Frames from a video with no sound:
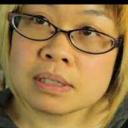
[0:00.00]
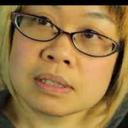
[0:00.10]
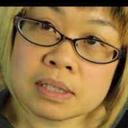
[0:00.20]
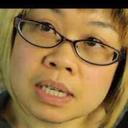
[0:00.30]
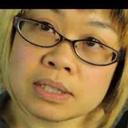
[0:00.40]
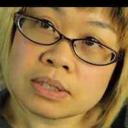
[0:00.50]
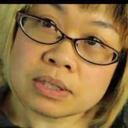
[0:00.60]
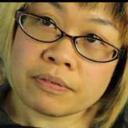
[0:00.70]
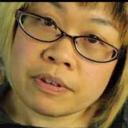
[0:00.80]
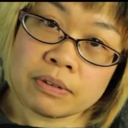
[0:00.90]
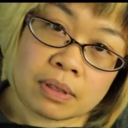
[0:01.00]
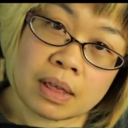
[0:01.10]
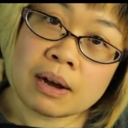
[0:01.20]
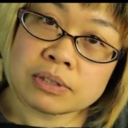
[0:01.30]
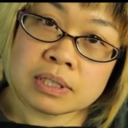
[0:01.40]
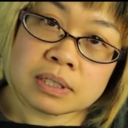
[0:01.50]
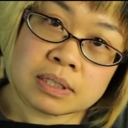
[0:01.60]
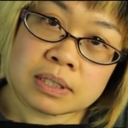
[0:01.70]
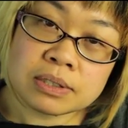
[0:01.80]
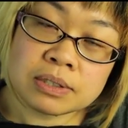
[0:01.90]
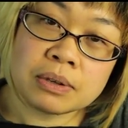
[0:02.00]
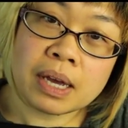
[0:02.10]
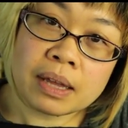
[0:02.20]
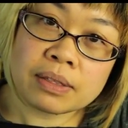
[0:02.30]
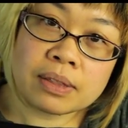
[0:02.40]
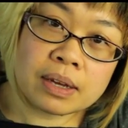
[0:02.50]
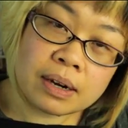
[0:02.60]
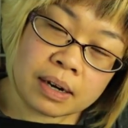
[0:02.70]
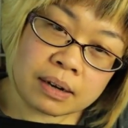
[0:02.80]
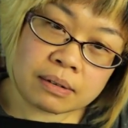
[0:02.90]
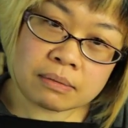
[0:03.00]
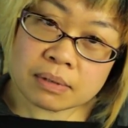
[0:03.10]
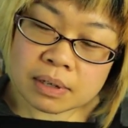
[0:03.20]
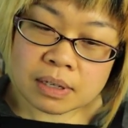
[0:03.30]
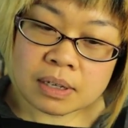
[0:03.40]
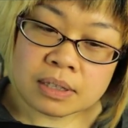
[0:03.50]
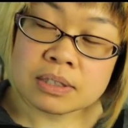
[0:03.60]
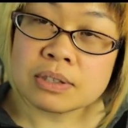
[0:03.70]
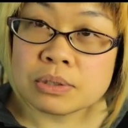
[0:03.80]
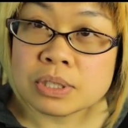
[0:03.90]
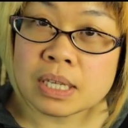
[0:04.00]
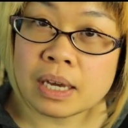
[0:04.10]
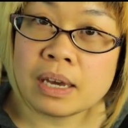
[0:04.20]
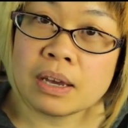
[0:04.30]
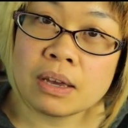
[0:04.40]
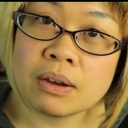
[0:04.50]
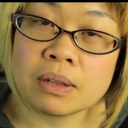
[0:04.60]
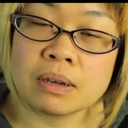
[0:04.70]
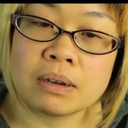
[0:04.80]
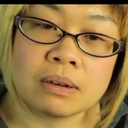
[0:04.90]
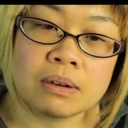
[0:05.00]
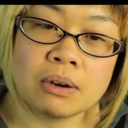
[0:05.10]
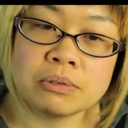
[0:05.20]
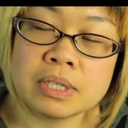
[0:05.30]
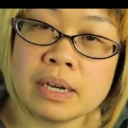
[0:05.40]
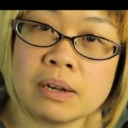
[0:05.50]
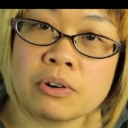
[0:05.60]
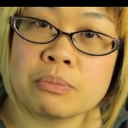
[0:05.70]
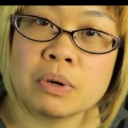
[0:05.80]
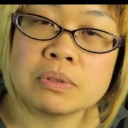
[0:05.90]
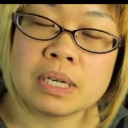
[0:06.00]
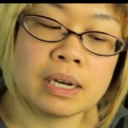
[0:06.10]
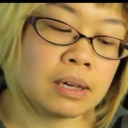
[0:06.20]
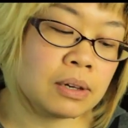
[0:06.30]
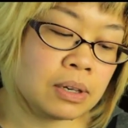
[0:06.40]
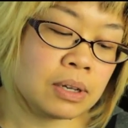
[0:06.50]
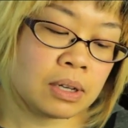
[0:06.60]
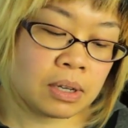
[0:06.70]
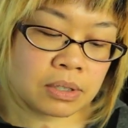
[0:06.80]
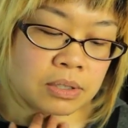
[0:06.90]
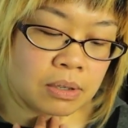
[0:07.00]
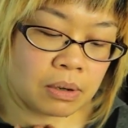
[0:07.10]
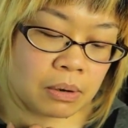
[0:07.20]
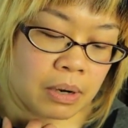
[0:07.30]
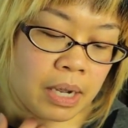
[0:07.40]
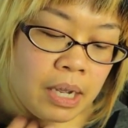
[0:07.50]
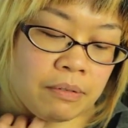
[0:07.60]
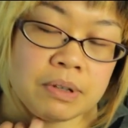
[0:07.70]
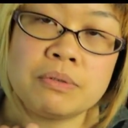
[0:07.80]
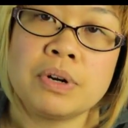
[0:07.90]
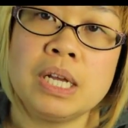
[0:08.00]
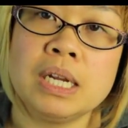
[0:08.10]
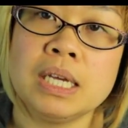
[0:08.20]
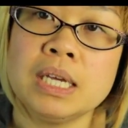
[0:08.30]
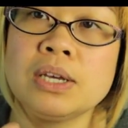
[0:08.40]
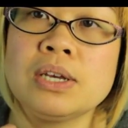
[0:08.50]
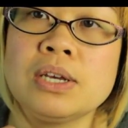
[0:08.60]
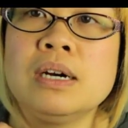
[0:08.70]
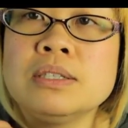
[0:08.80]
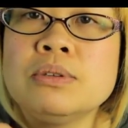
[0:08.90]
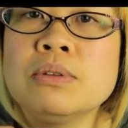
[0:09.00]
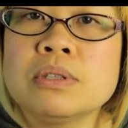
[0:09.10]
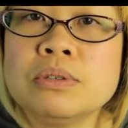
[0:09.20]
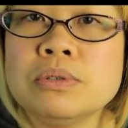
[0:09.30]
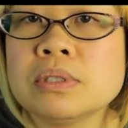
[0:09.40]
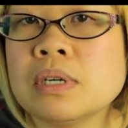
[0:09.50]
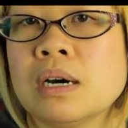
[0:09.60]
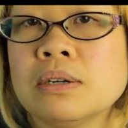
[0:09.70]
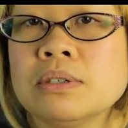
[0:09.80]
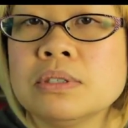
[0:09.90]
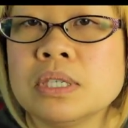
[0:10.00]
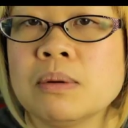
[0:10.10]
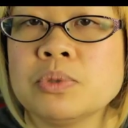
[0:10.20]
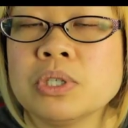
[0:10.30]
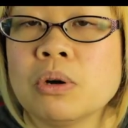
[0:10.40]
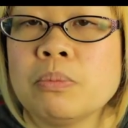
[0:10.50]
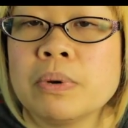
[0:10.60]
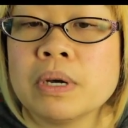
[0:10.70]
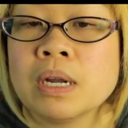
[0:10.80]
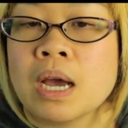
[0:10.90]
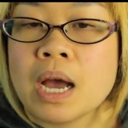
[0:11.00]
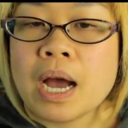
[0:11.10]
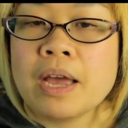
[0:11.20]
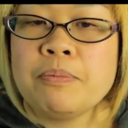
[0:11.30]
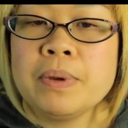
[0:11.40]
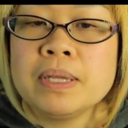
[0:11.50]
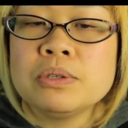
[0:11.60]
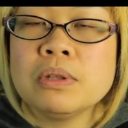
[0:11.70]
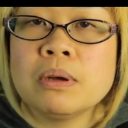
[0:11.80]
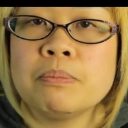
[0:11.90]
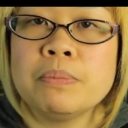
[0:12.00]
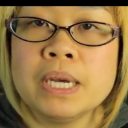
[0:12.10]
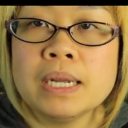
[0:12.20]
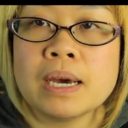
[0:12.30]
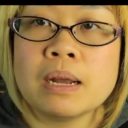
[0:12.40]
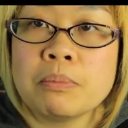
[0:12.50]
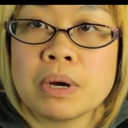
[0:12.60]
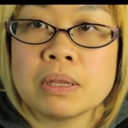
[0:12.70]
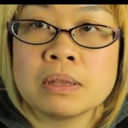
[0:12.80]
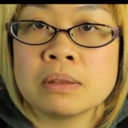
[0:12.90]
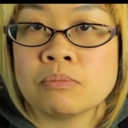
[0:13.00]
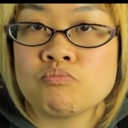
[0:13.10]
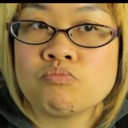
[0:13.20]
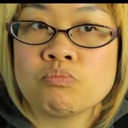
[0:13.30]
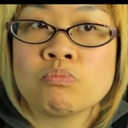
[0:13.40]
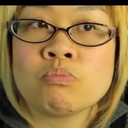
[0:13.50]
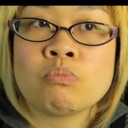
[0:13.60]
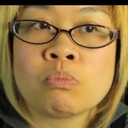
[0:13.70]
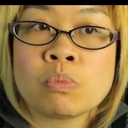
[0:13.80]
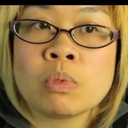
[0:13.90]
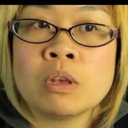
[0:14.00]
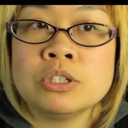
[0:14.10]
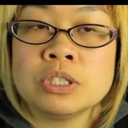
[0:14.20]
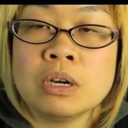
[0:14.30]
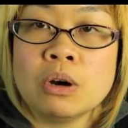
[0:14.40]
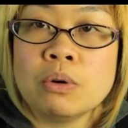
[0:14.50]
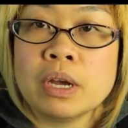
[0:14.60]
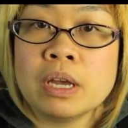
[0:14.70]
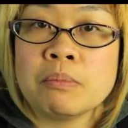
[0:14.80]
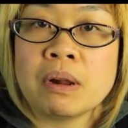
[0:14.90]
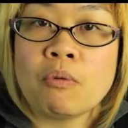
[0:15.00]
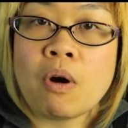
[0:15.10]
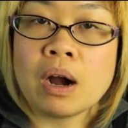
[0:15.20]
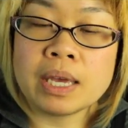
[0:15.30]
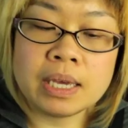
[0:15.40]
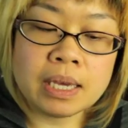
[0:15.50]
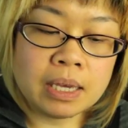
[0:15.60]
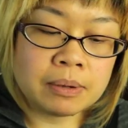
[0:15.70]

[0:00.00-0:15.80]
take just a few thousands just to get there and to stay on the hotel or motel. So I haven't really gone to the Tucson gem show, but I've been to the Bead and Button show in Milwaukee